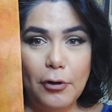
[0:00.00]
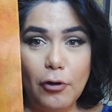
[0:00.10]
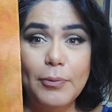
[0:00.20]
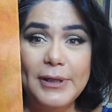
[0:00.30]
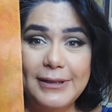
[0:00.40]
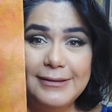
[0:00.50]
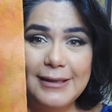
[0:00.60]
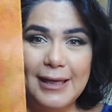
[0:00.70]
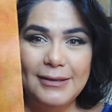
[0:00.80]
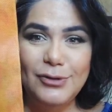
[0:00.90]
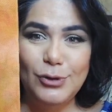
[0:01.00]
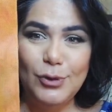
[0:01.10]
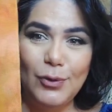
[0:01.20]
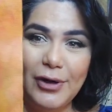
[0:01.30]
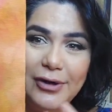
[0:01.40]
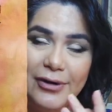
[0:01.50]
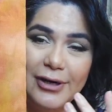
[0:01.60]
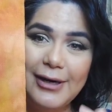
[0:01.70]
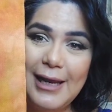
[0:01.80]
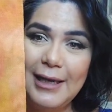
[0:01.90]
Corbett designs, you know,
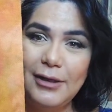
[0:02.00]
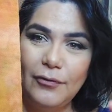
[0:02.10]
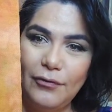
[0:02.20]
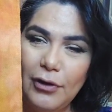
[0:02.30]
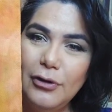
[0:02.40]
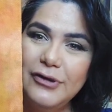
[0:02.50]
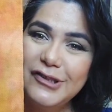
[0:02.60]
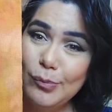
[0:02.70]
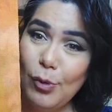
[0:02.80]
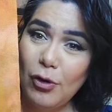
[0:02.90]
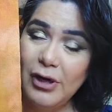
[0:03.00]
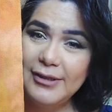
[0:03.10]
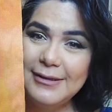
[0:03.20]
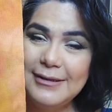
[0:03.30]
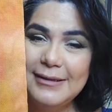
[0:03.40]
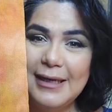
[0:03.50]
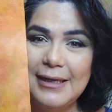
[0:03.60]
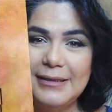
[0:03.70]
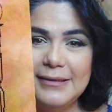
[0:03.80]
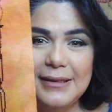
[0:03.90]
her line of smaller
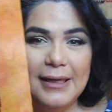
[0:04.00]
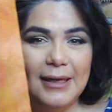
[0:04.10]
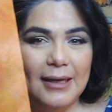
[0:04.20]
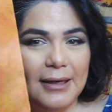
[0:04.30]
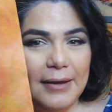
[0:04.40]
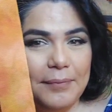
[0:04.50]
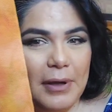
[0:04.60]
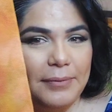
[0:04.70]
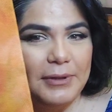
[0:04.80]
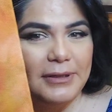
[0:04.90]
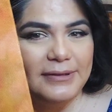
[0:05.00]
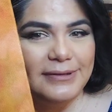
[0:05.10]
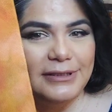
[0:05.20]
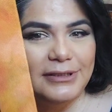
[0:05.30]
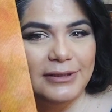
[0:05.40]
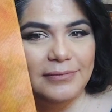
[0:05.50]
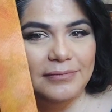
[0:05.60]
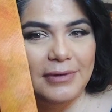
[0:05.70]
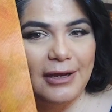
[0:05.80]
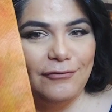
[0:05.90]
designs, I've been stitching
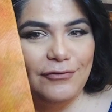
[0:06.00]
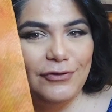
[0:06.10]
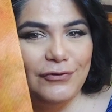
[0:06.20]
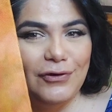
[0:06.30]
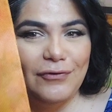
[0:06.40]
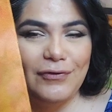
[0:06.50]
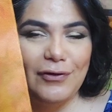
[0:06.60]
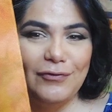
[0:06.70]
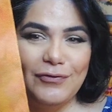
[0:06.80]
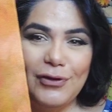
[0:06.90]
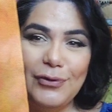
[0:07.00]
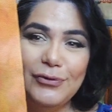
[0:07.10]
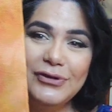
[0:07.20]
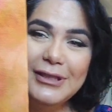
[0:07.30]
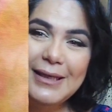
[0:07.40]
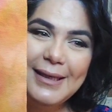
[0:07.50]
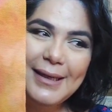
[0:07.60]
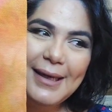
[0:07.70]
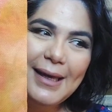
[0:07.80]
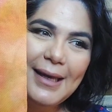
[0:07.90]
a few of those.
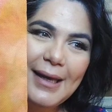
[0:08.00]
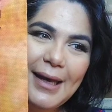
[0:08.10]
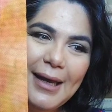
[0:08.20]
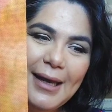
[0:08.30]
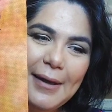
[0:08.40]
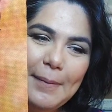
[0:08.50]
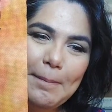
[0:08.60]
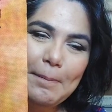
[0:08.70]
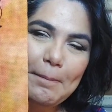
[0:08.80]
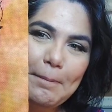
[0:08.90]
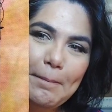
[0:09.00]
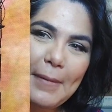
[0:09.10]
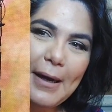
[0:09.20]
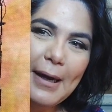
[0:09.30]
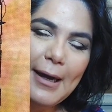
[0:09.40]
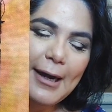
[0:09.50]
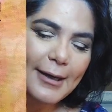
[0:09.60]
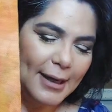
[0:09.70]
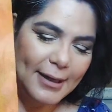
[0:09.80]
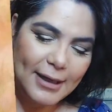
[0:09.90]

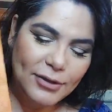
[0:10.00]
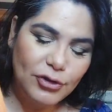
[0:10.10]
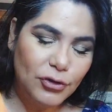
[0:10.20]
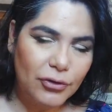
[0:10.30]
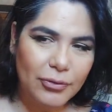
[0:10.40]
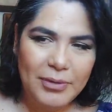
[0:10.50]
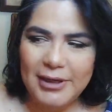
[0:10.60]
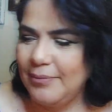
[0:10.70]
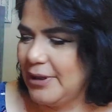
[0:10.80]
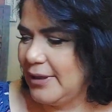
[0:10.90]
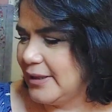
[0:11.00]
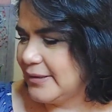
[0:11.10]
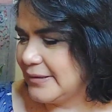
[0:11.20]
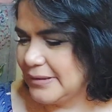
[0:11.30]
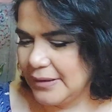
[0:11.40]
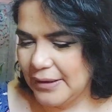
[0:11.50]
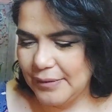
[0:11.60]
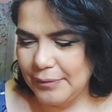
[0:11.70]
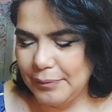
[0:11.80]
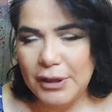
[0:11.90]
I adore Mirabilia's
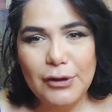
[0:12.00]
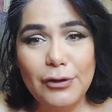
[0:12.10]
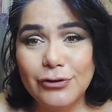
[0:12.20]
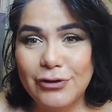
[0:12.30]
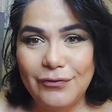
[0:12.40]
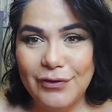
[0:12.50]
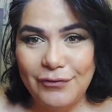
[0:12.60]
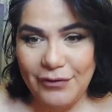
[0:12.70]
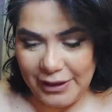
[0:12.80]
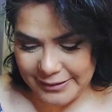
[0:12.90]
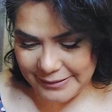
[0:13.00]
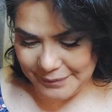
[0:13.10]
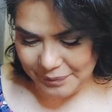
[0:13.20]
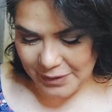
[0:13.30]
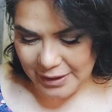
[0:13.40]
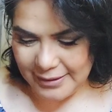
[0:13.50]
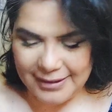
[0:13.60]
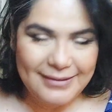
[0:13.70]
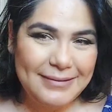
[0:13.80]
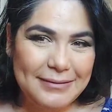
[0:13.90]
because of the face.
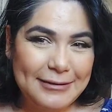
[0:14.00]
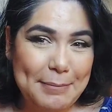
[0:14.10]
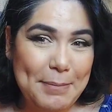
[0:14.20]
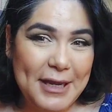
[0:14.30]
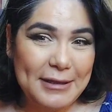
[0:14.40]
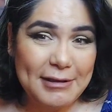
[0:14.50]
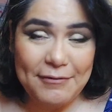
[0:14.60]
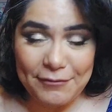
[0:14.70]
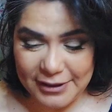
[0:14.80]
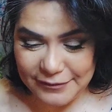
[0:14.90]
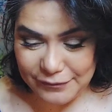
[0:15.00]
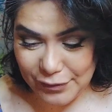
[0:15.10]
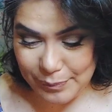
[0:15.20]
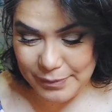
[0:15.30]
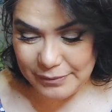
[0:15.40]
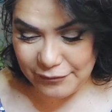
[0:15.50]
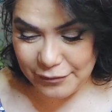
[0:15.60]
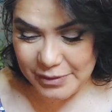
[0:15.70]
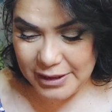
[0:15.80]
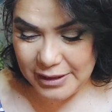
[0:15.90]
That's the main difference for
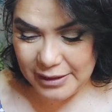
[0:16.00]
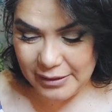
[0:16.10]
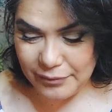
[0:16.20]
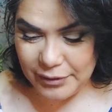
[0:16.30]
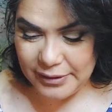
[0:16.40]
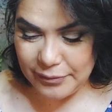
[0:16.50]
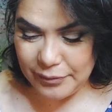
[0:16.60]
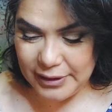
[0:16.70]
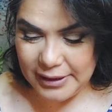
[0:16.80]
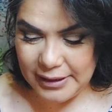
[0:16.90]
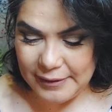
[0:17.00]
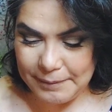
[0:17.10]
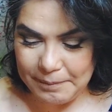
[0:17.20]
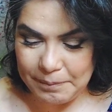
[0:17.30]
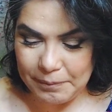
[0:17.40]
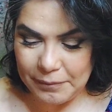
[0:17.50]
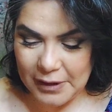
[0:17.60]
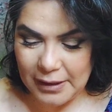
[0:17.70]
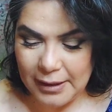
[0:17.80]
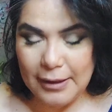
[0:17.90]
me with the
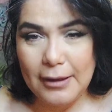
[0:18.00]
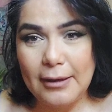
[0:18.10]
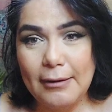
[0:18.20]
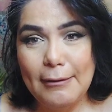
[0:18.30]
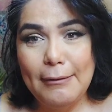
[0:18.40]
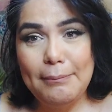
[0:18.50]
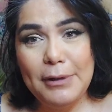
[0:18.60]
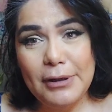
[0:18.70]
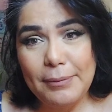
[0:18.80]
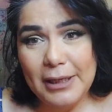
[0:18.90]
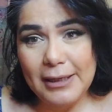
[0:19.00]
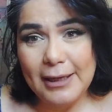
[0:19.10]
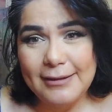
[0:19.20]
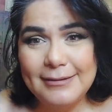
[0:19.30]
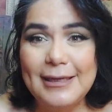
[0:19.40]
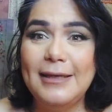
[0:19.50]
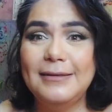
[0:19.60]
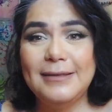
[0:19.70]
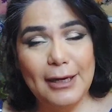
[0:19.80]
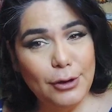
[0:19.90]
Mirabilia
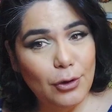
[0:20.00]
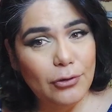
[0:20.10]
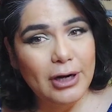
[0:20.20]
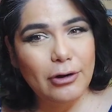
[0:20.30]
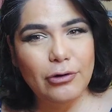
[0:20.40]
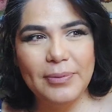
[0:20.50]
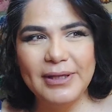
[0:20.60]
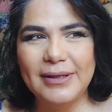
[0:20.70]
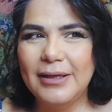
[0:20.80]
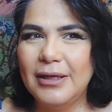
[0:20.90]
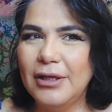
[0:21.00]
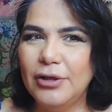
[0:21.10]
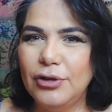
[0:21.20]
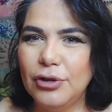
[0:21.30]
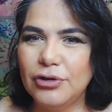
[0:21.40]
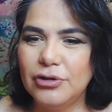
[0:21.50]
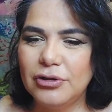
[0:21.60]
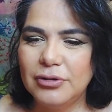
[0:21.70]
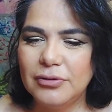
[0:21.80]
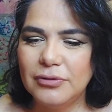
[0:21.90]
designs and Nora Corbett. Not
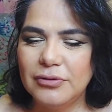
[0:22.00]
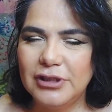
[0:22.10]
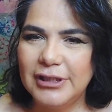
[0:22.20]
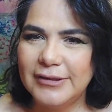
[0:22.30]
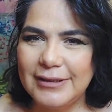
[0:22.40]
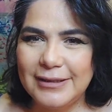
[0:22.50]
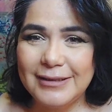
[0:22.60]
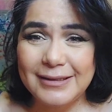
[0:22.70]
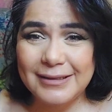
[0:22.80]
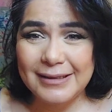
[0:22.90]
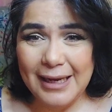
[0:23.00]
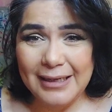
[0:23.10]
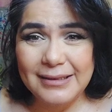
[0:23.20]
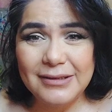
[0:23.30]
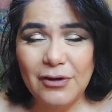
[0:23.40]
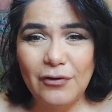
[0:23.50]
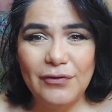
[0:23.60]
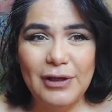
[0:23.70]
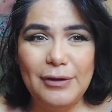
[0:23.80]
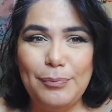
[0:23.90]
just the size
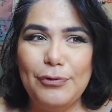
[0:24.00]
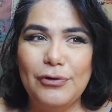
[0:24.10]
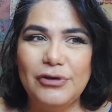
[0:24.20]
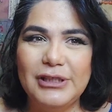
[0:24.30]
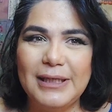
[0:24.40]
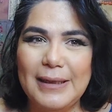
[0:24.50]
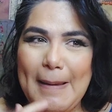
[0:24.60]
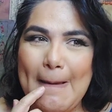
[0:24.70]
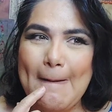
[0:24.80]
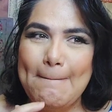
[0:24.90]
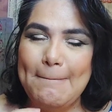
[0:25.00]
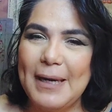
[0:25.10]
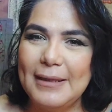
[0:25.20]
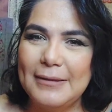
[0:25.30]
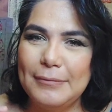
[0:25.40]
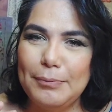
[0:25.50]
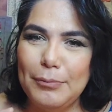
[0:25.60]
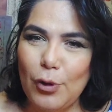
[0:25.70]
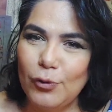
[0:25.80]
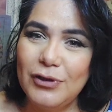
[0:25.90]
of the project, but
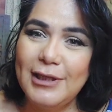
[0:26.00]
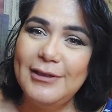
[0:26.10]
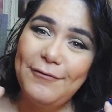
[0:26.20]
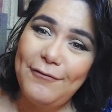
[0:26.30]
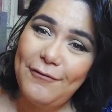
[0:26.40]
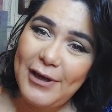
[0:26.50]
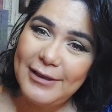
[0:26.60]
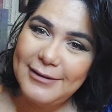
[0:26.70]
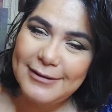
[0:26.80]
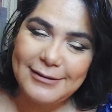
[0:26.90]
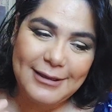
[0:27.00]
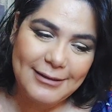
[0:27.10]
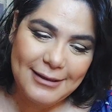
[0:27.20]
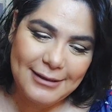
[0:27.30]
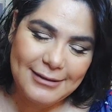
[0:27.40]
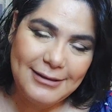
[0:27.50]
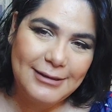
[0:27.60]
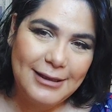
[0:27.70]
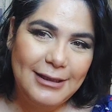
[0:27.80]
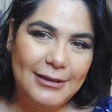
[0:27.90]
mostly the faces, the
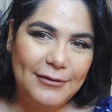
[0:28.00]
detailing,